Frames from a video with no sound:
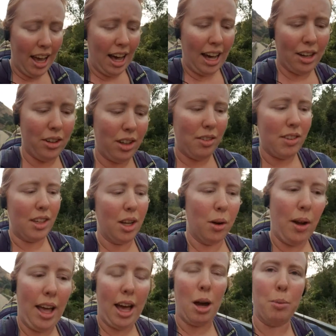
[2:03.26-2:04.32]
I don't even know
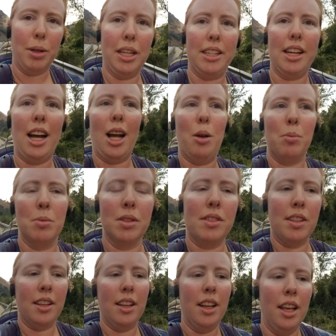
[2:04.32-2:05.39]
how many
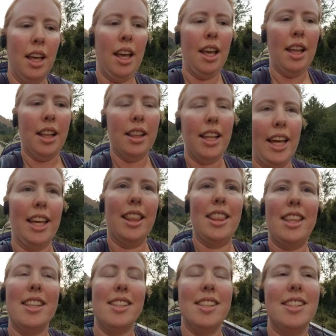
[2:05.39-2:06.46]
times like
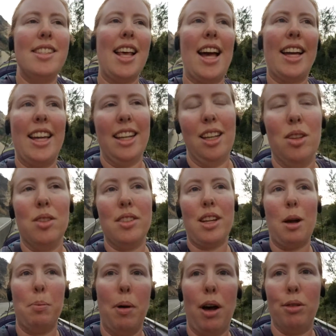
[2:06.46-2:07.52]
this second you
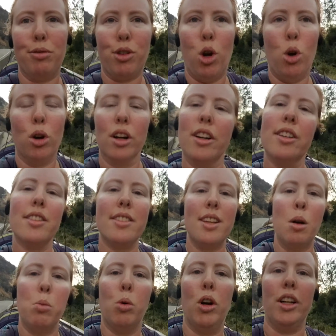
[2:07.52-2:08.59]
step off course,
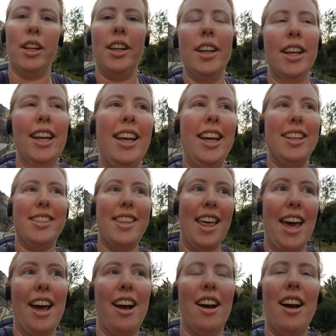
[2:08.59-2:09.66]
someone is
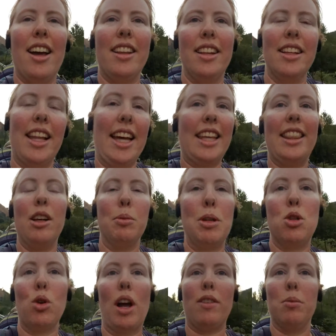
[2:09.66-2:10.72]
there and like they'll be
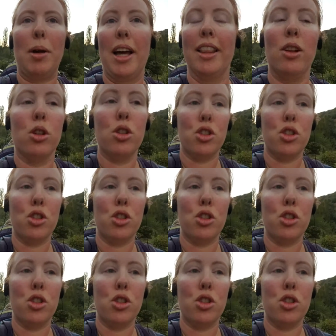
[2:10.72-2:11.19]
driving by and they'll